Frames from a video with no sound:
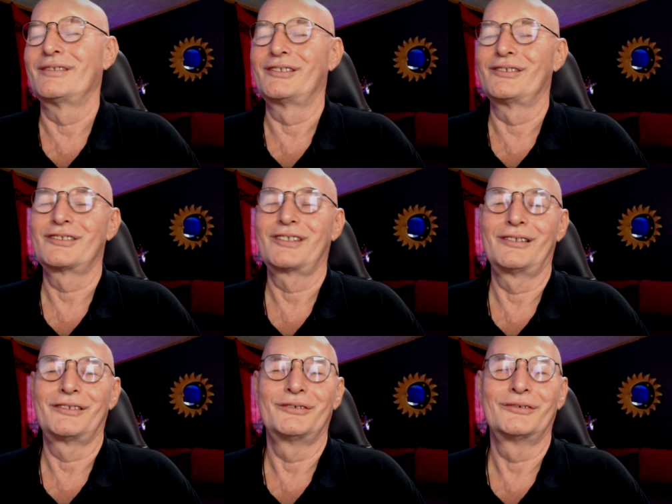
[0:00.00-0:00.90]
You
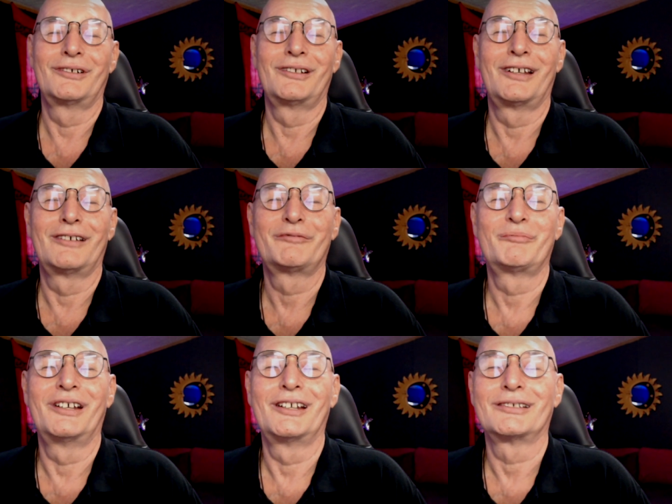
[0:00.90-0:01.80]
send your love
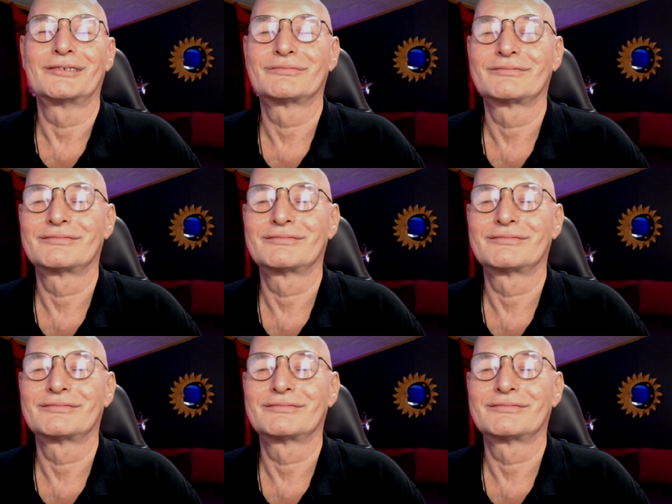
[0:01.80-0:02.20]
back.